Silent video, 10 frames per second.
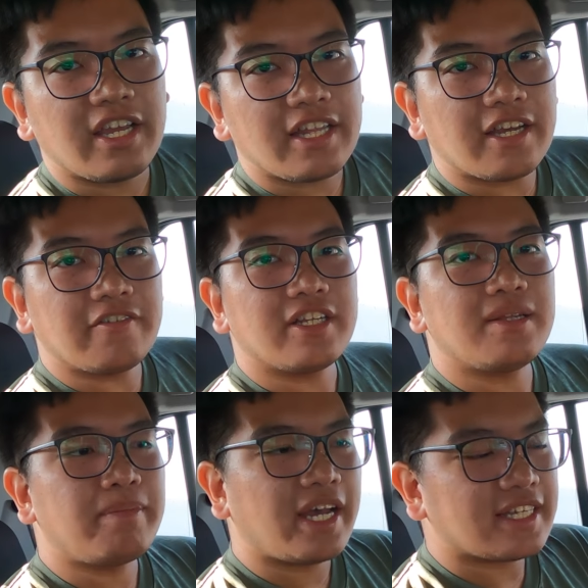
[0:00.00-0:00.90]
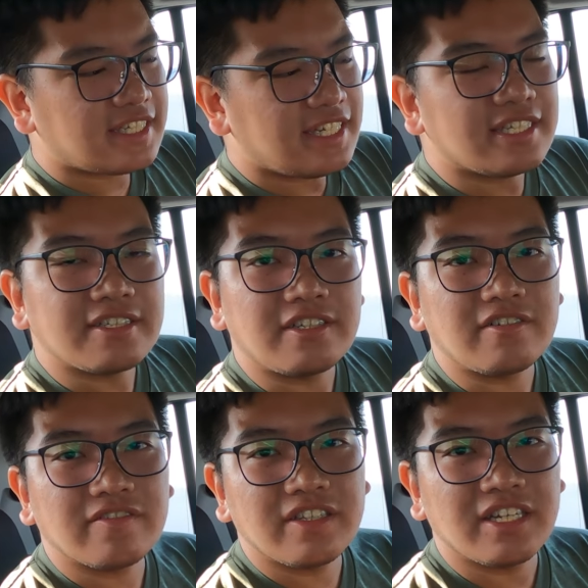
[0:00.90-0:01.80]
And now we're at the back seats
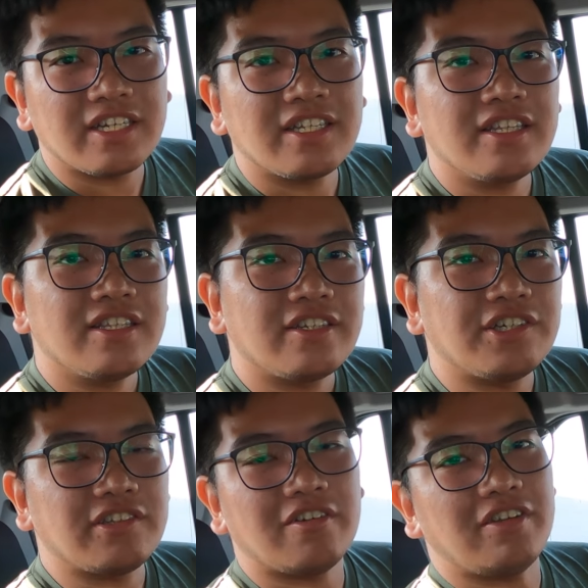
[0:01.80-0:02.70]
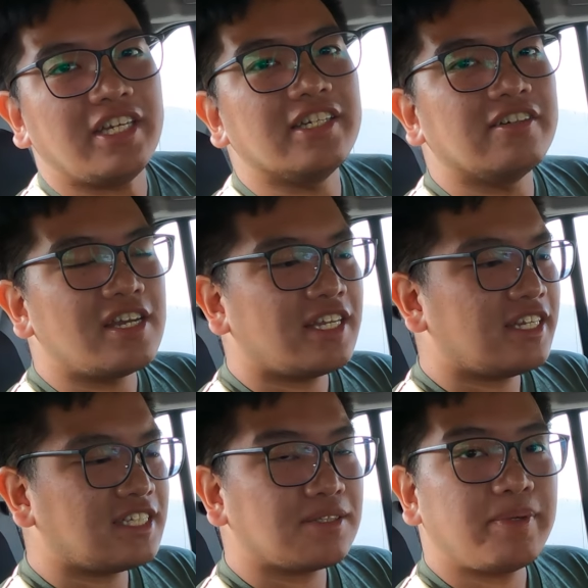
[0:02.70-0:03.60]
of the Toyota Wigo and
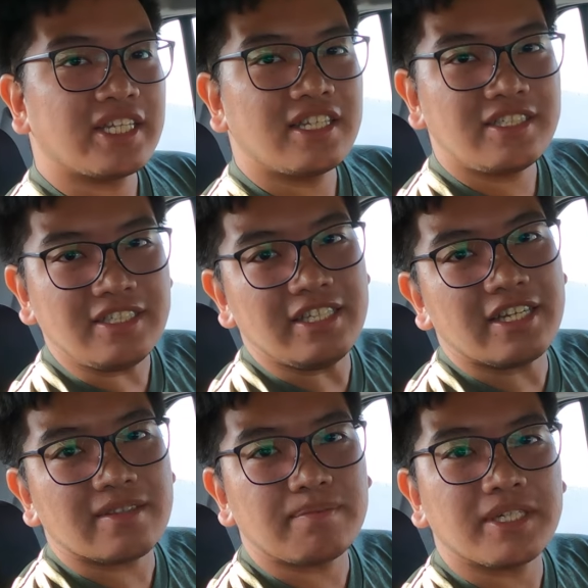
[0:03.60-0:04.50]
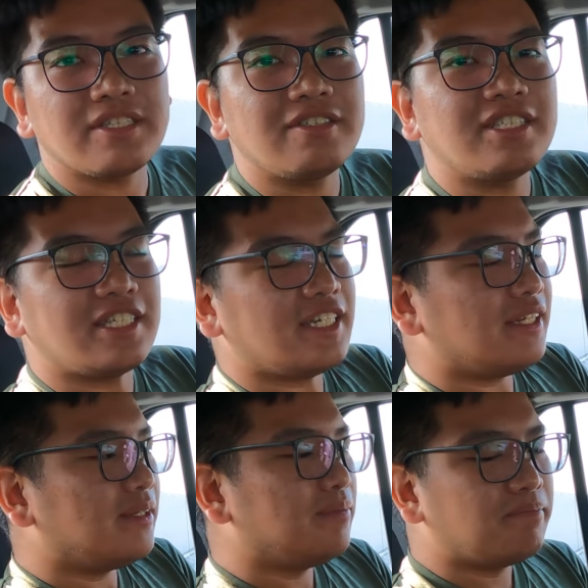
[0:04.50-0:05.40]
as expected, there's really not much to see
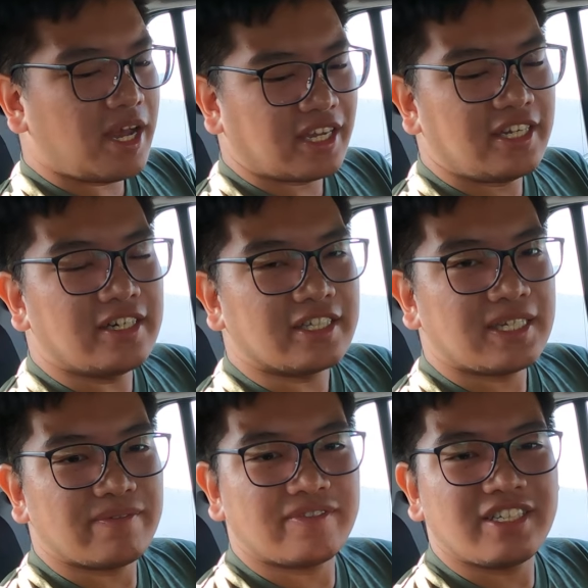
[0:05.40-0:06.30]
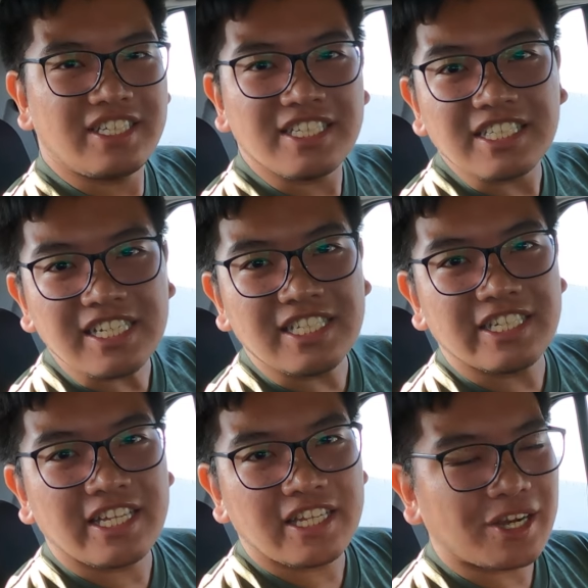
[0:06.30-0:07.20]
back here except for these seats
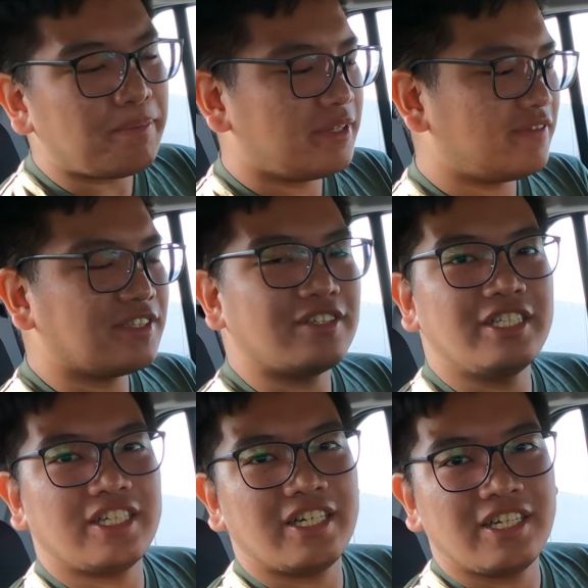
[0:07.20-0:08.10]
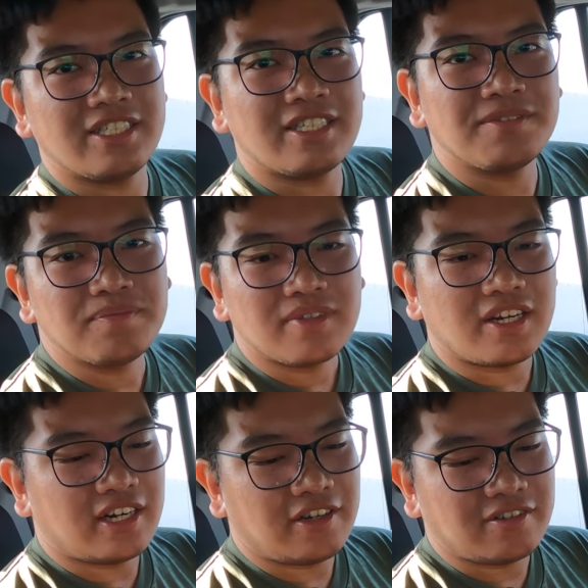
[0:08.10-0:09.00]
and a couple of storage areas
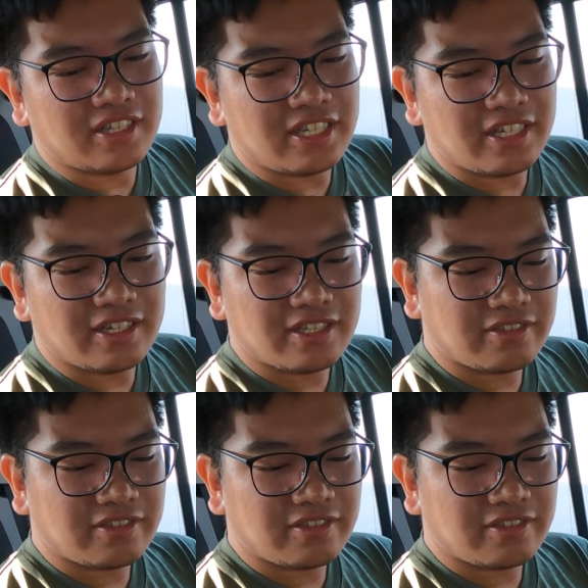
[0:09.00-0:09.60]
around here.